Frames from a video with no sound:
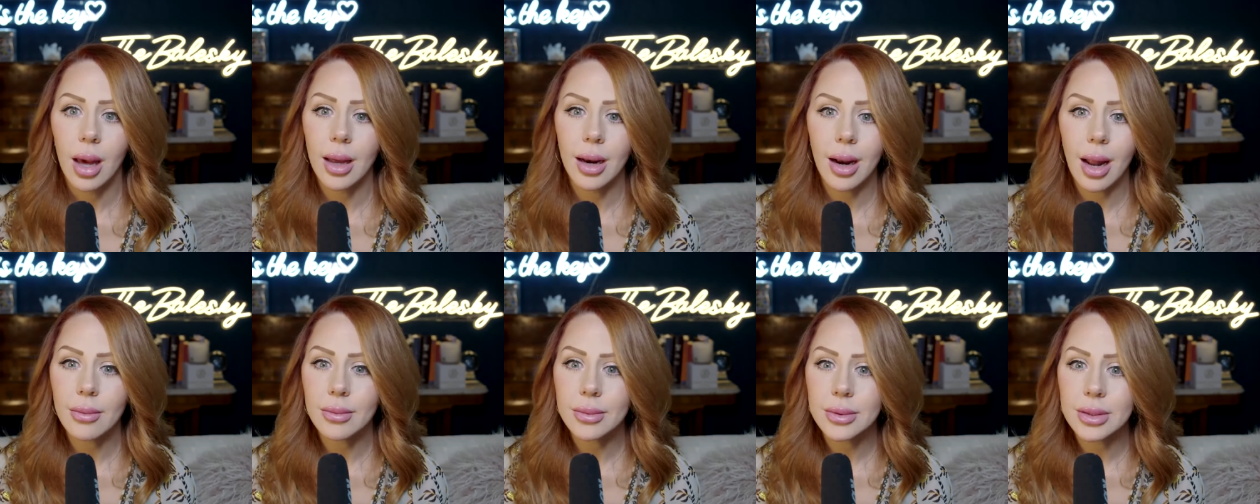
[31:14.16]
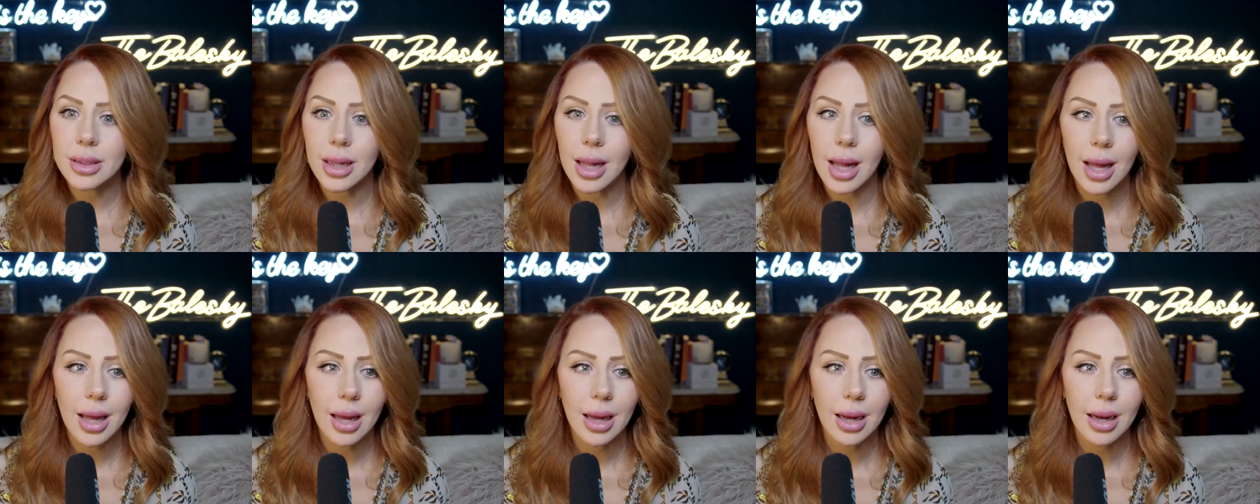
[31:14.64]
And I was
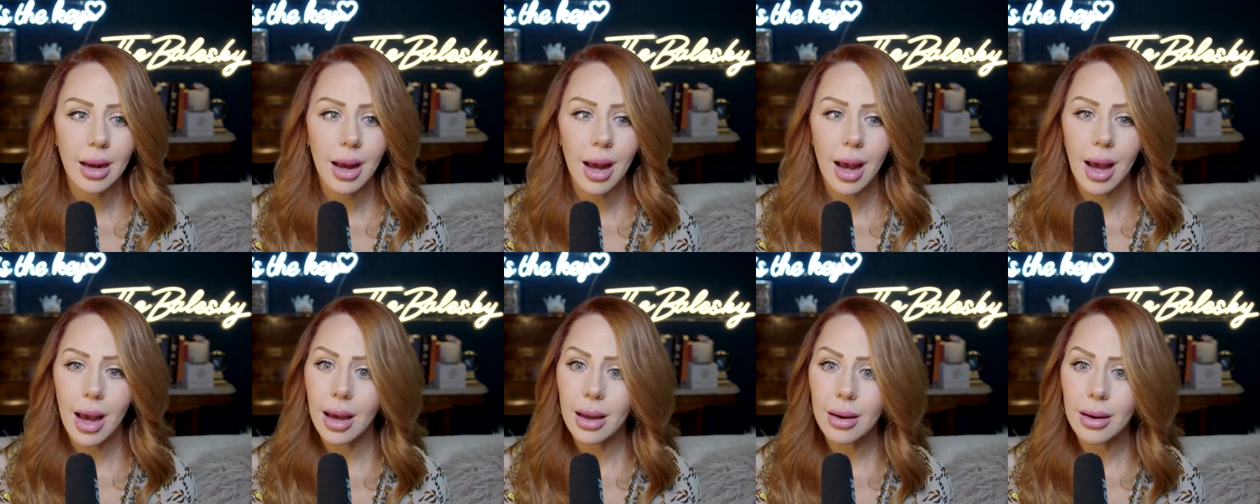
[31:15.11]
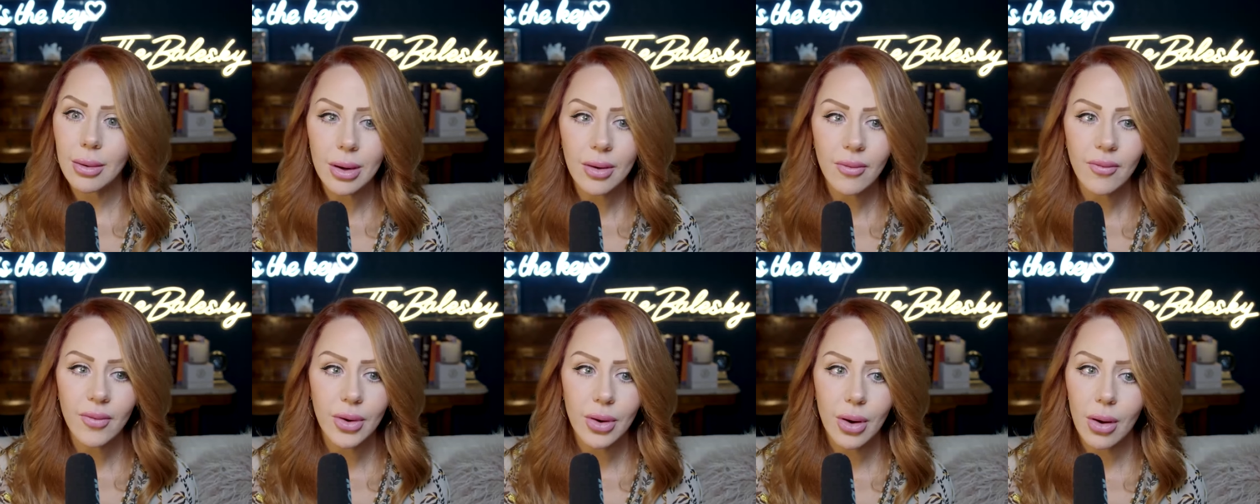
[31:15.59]
like, I don't
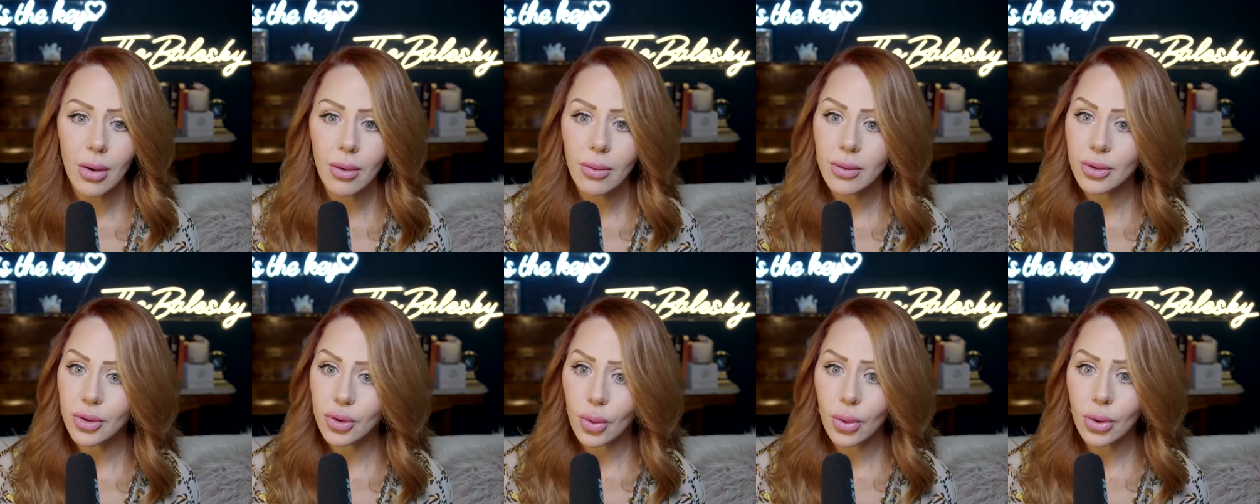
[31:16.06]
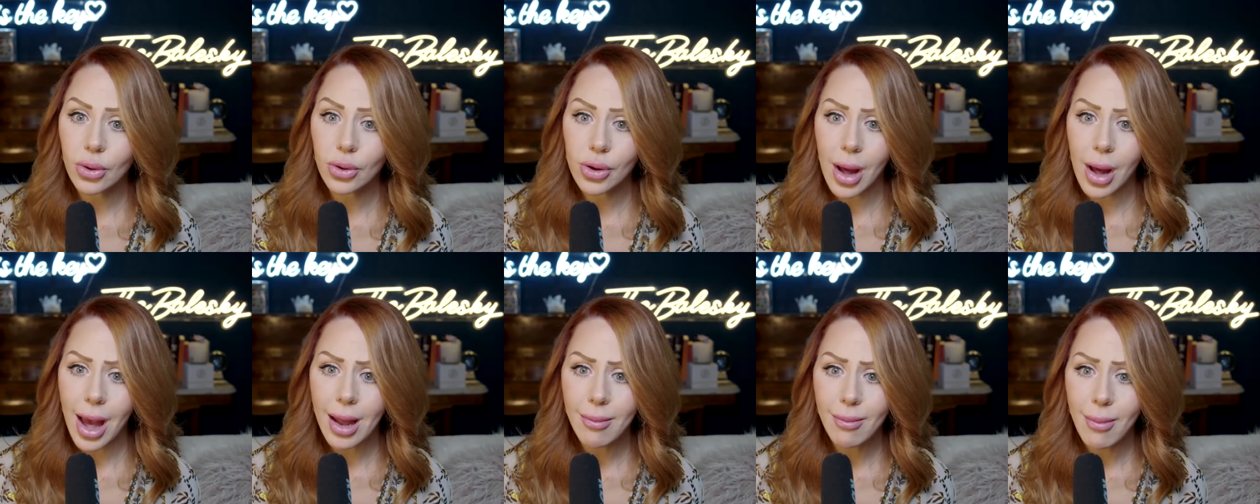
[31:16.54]
even know that
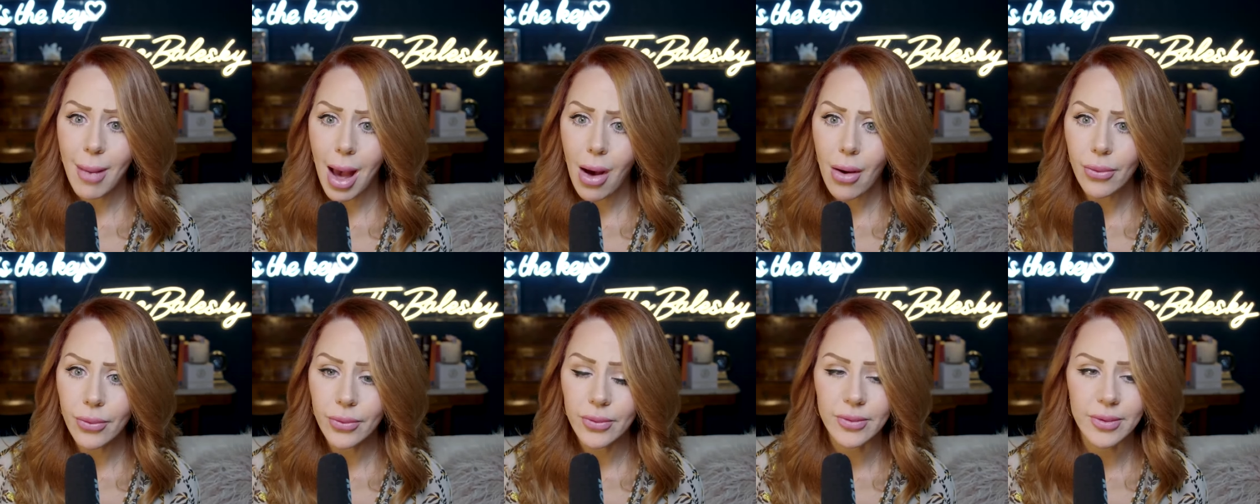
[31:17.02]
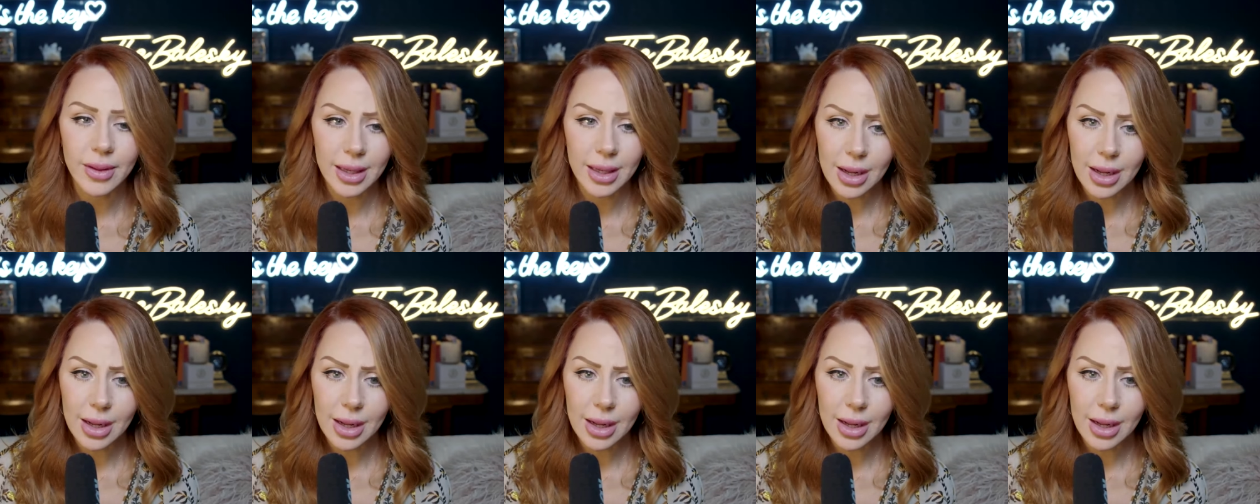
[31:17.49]
Georgia had mountains.